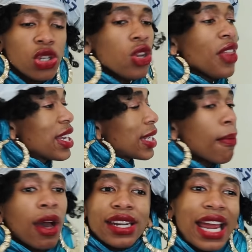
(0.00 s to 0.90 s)
there's
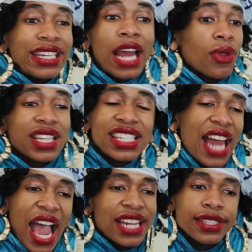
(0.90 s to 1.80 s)
someone right now that's in
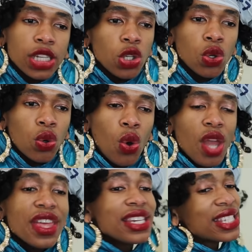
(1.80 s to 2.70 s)
ICU
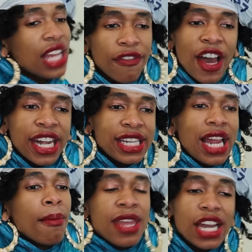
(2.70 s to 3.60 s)
that is suffering.
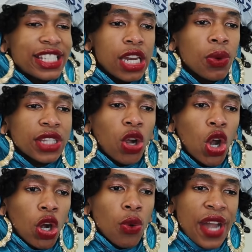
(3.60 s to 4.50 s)
I'm here dealing with the
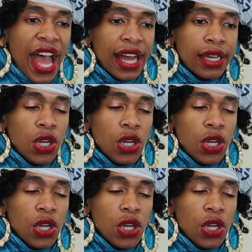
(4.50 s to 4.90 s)
corona.